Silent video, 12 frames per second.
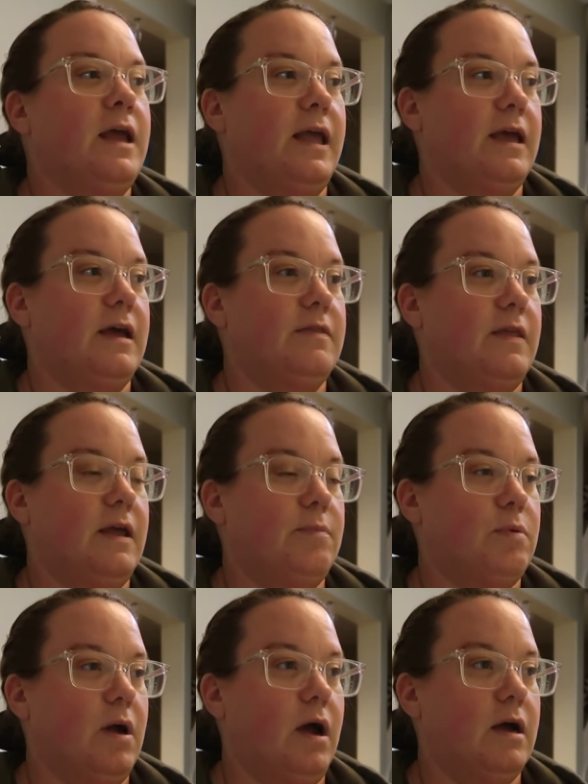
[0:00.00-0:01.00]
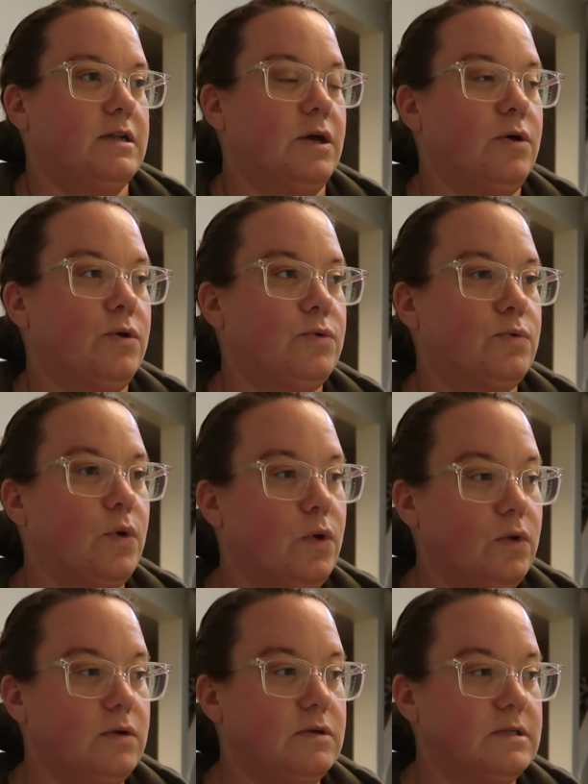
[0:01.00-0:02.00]
and they brought
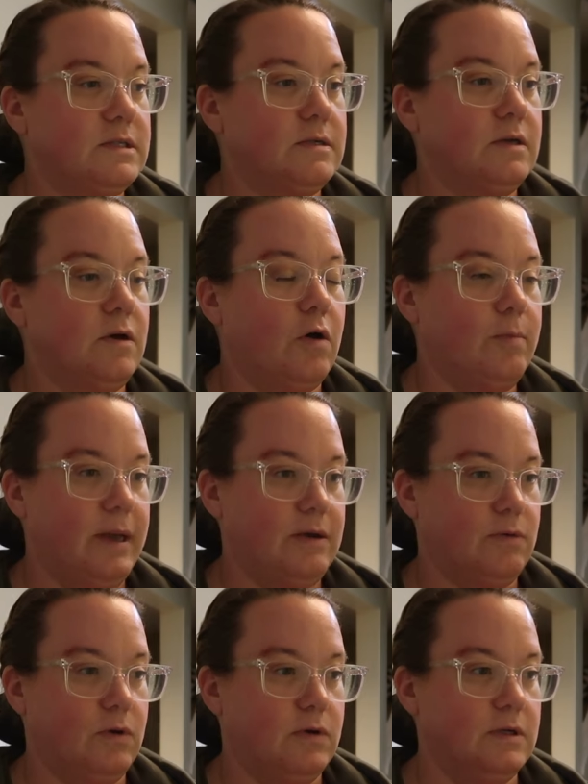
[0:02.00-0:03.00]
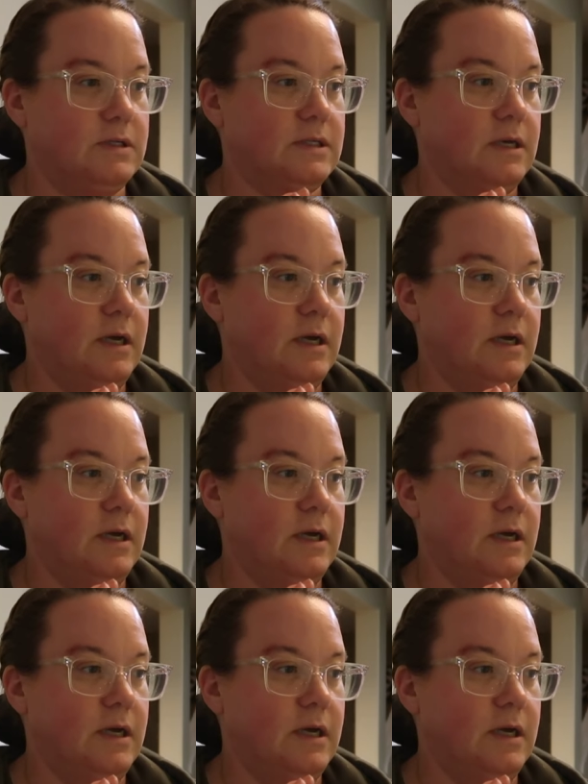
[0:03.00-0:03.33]
rolls, homemade rolls,